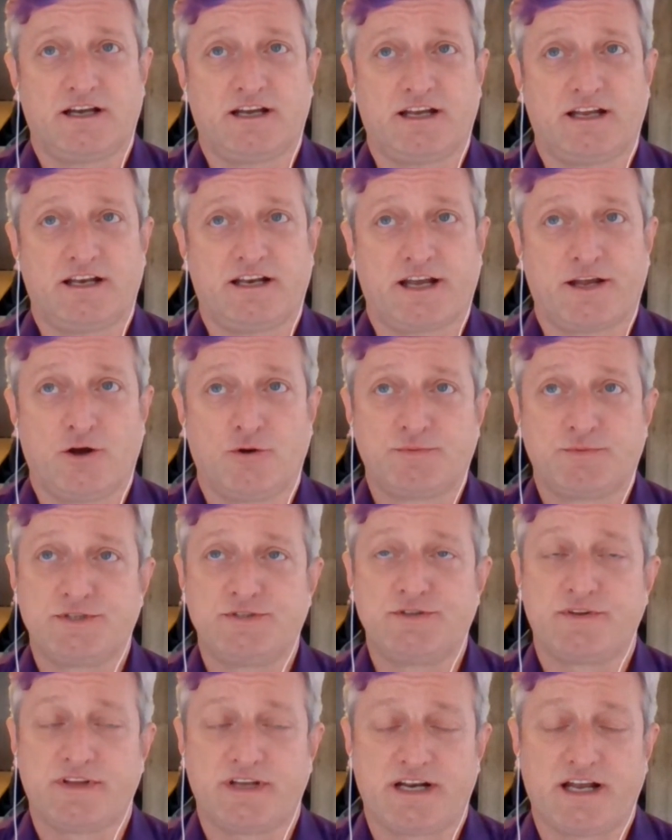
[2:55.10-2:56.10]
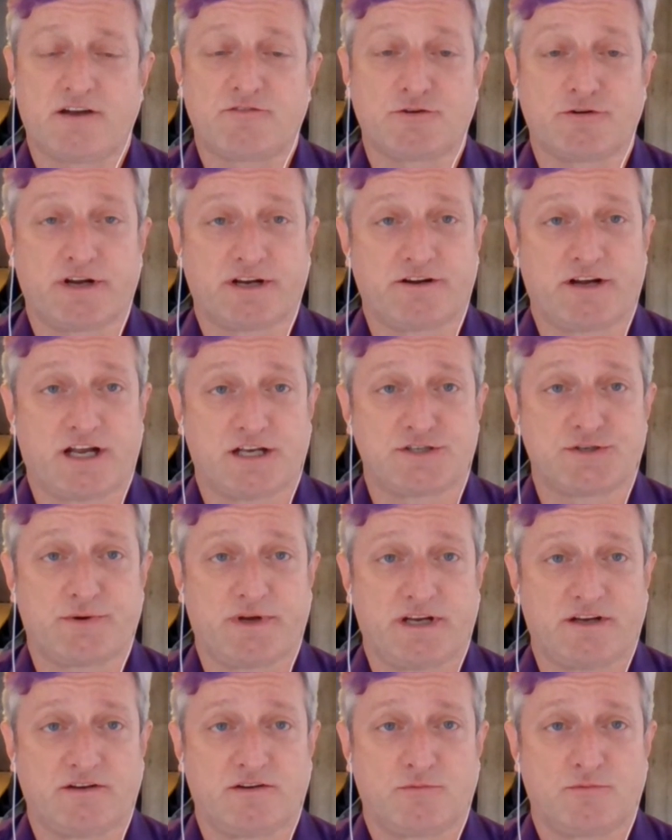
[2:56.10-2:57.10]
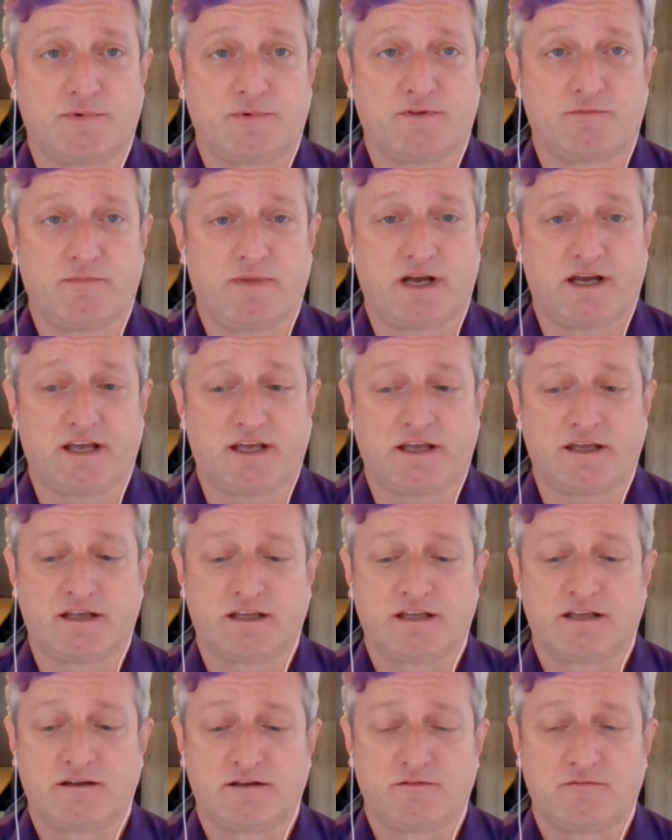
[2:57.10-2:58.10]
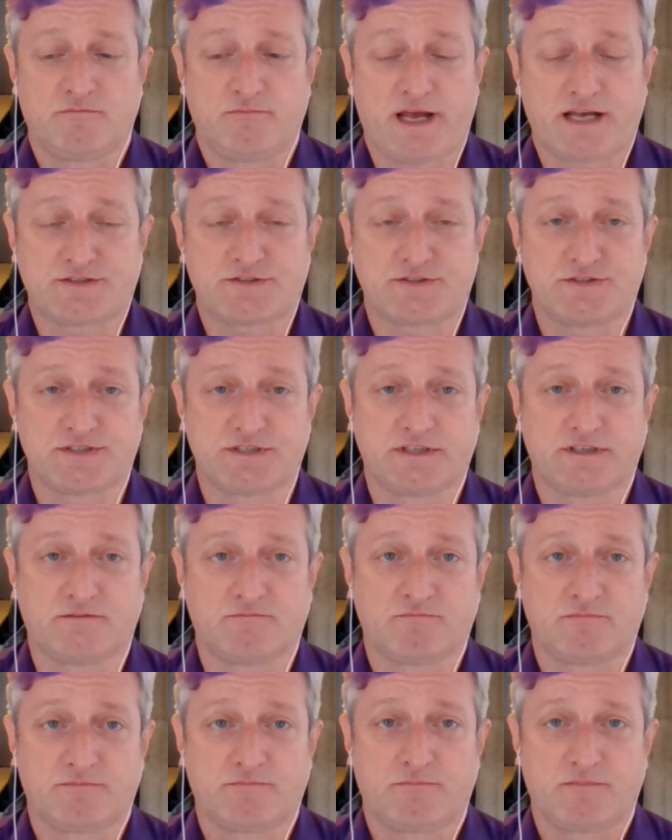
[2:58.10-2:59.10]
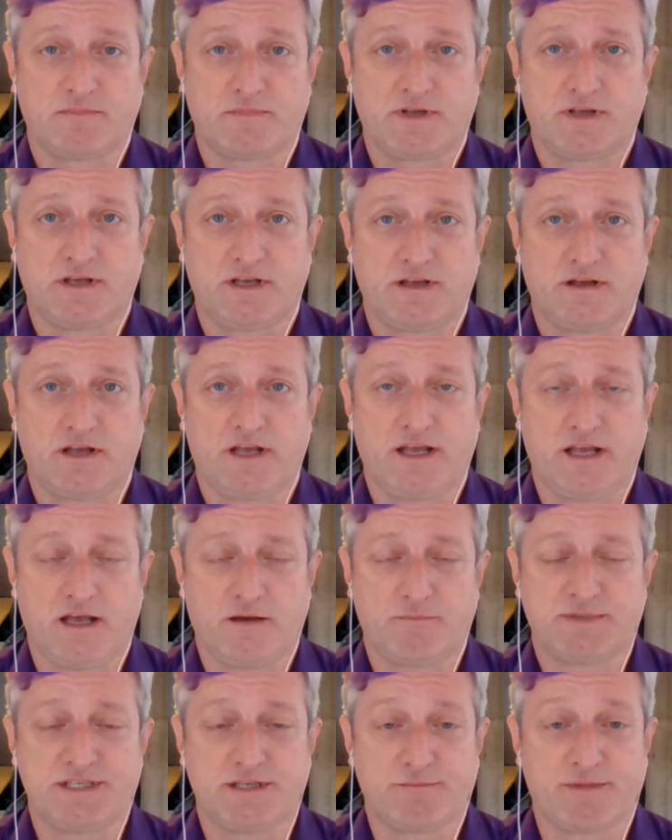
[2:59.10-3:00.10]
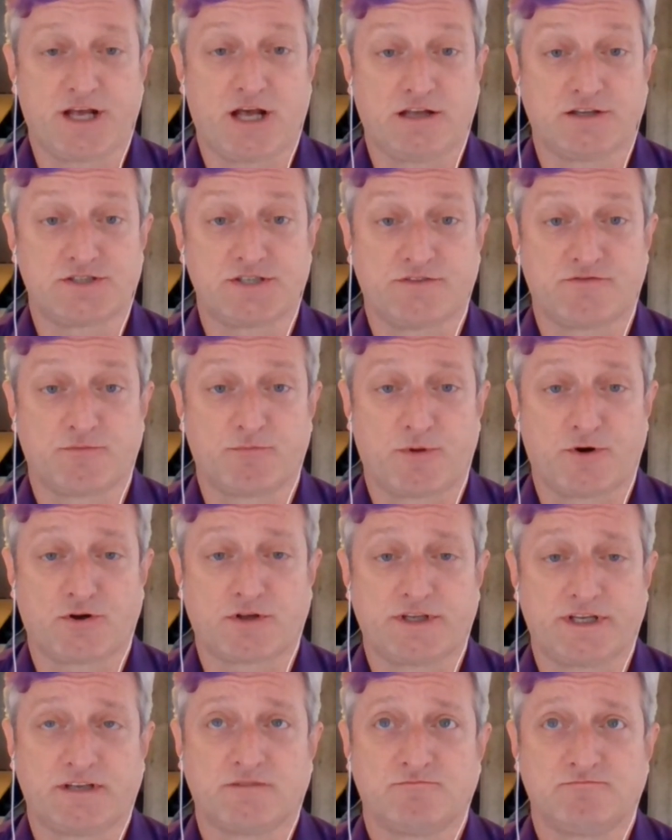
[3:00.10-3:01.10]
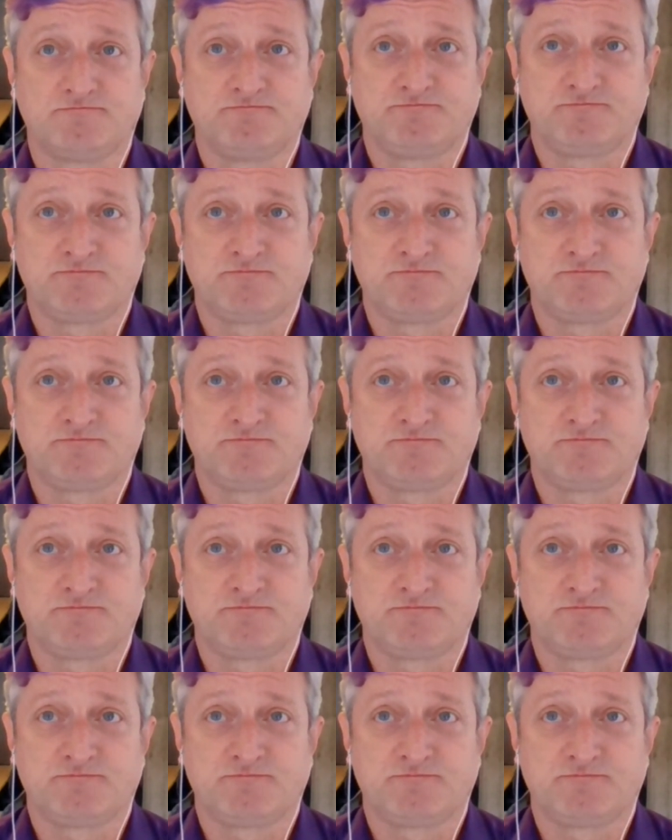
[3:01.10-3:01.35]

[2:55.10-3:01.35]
And I hope to do that after I graduate with my master's in epidemiology from Berkeley.